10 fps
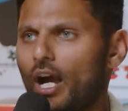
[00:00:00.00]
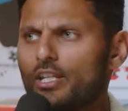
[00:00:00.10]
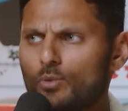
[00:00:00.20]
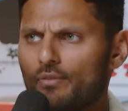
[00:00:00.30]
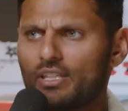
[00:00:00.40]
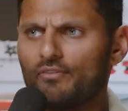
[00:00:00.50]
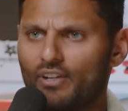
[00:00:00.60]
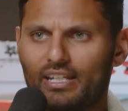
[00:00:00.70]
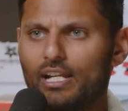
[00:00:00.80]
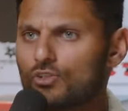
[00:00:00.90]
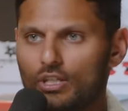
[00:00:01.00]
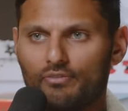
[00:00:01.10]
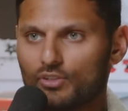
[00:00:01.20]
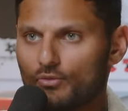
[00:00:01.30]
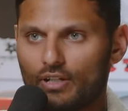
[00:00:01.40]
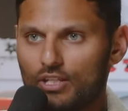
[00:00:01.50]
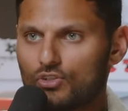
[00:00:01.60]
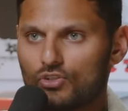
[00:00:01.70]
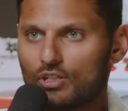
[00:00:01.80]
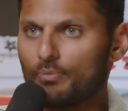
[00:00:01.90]
I do everything financially for a
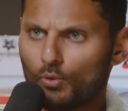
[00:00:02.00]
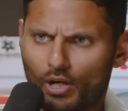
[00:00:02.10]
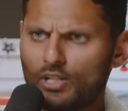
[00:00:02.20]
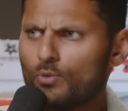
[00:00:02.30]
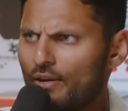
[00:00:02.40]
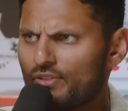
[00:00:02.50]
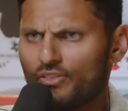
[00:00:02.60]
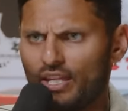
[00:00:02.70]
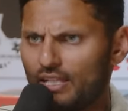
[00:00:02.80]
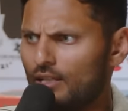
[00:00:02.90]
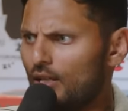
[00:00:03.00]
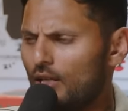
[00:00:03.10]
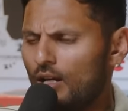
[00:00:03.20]
relationship, or I do everything